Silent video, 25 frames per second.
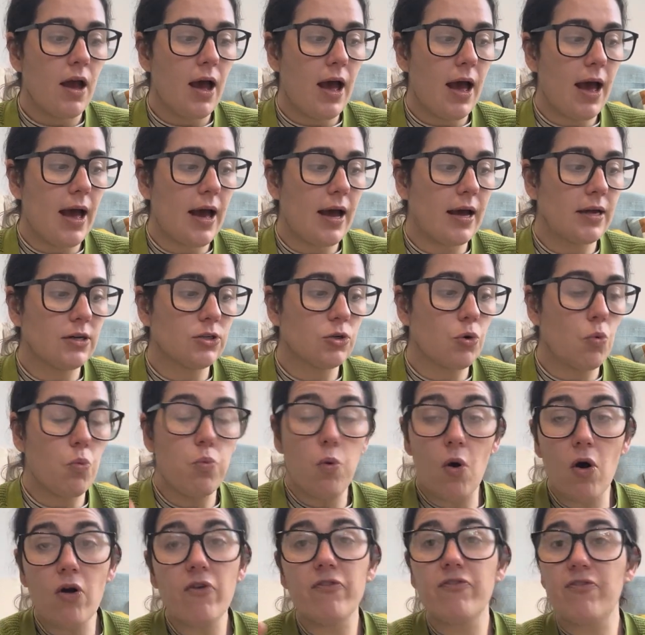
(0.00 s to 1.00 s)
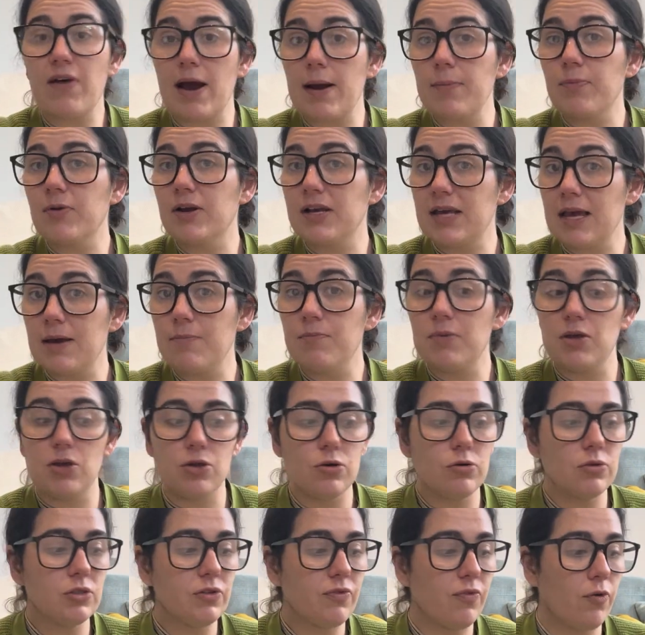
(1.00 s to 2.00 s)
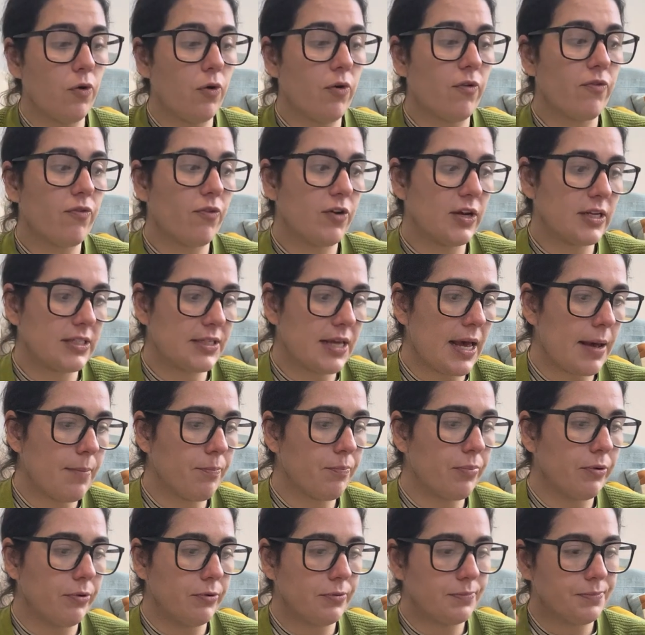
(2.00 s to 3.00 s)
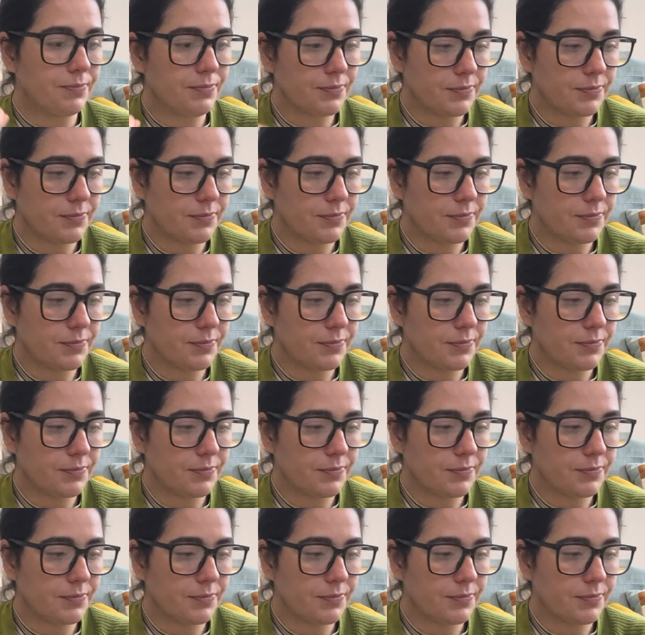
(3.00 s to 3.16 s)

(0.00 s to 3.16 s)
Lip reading: and what fabric can be used for. For example,